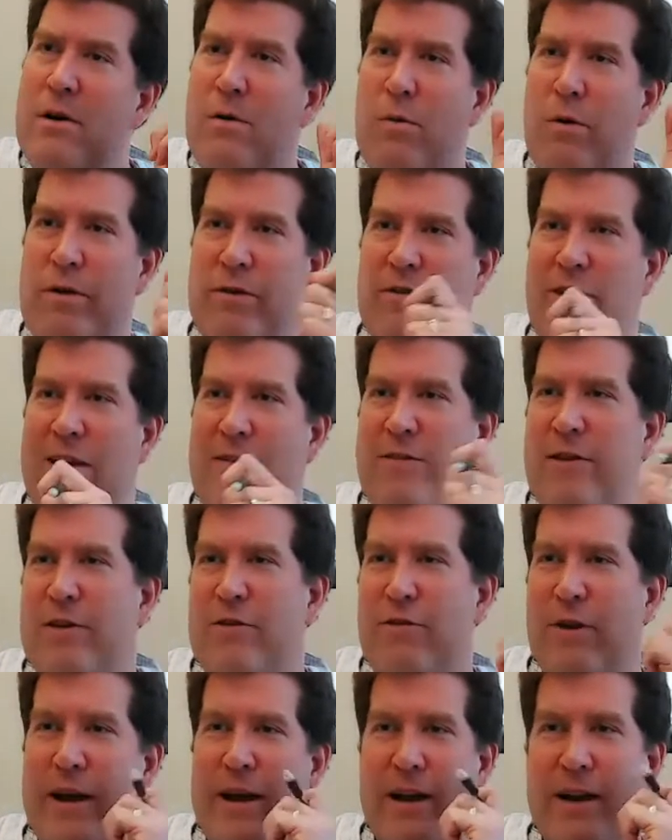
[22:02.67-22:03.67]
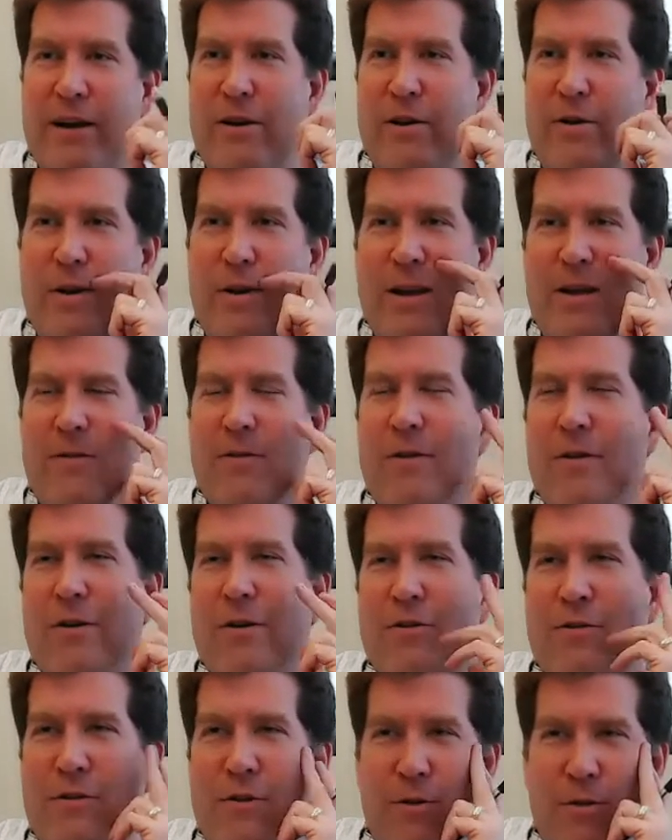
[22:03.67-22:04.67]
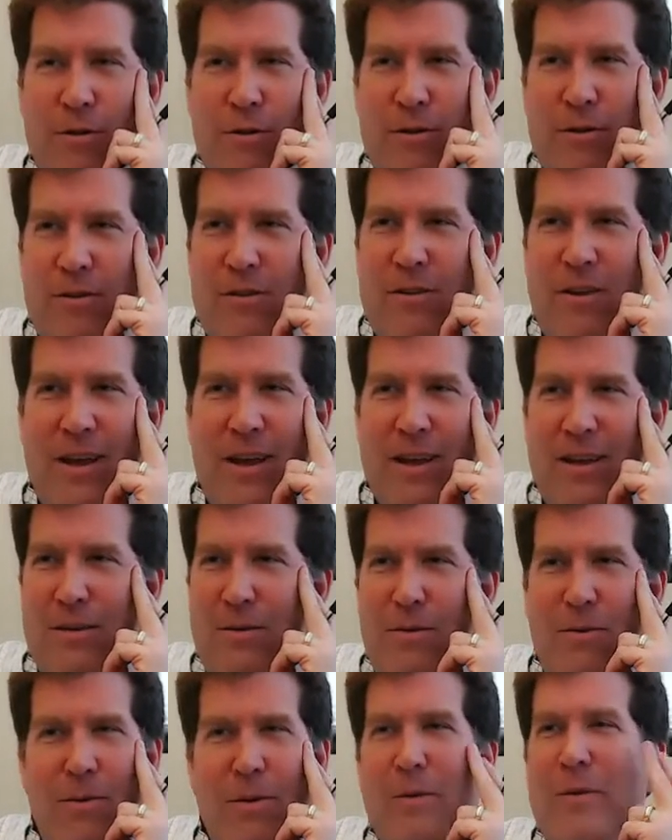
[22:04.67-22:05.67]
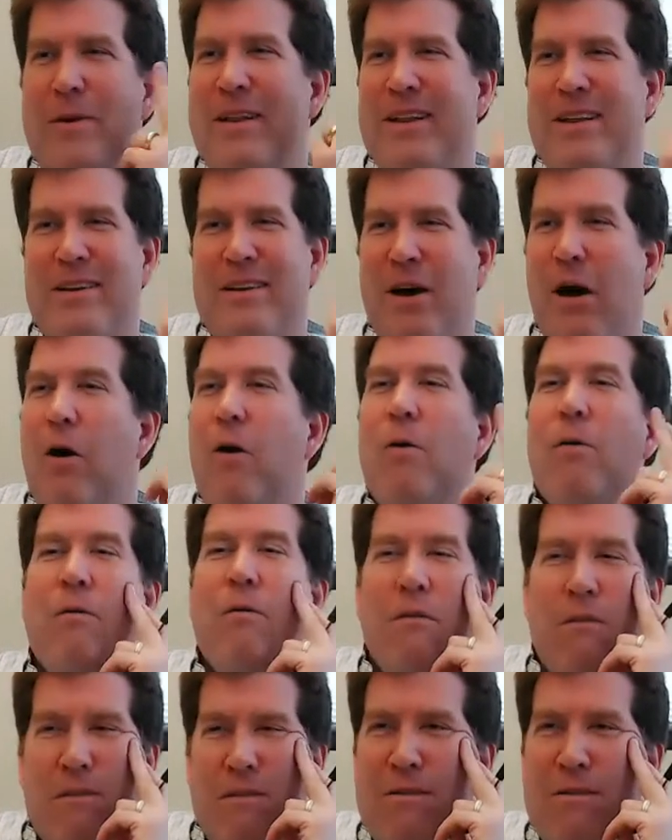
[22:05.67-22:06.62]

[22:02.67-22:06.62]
what safety training do you need for your students? Like, we really don't.